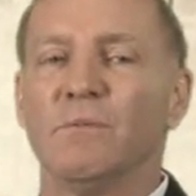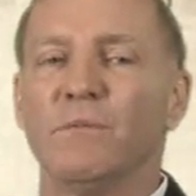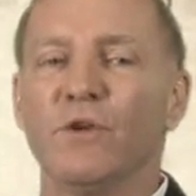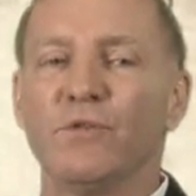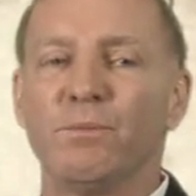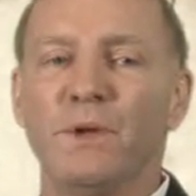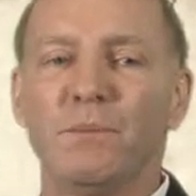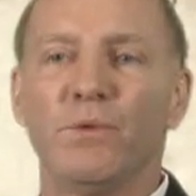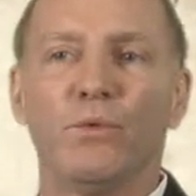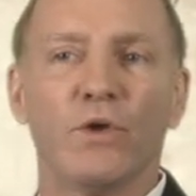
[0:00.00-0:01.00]
Most
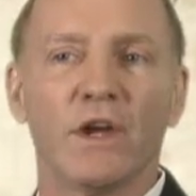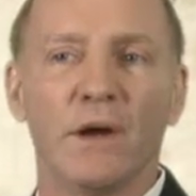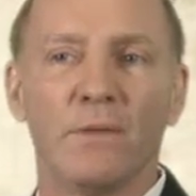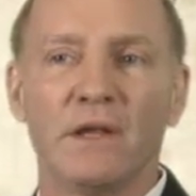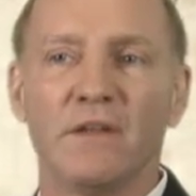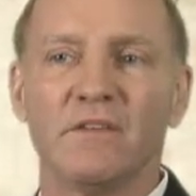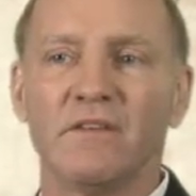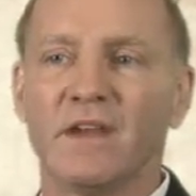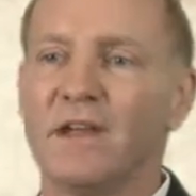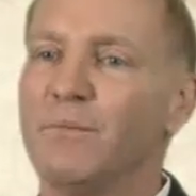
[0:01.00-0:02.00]
people will come in and
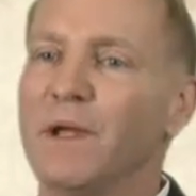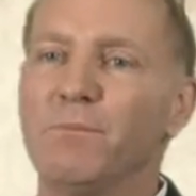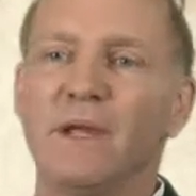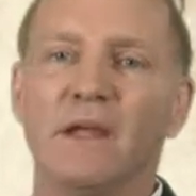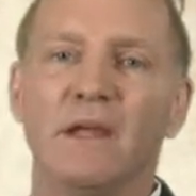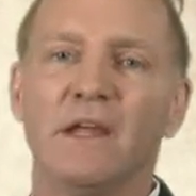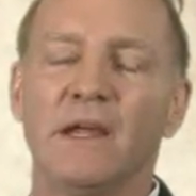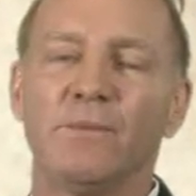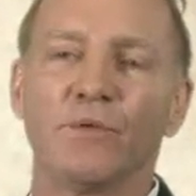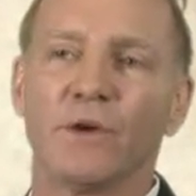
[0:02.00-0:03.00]
say, my pinky
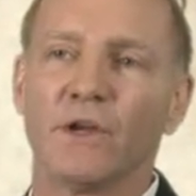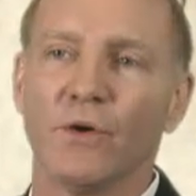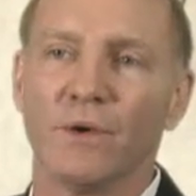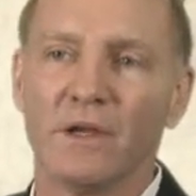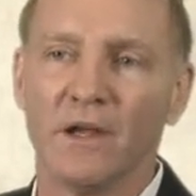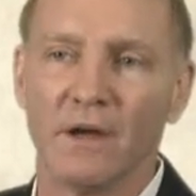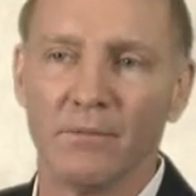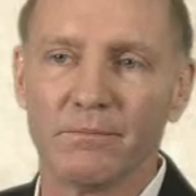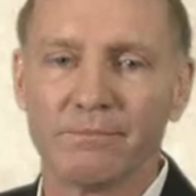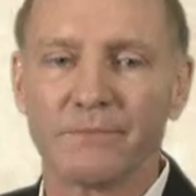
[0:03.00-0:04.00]
keeps on going
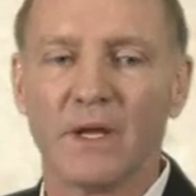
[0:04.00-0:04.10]
numb.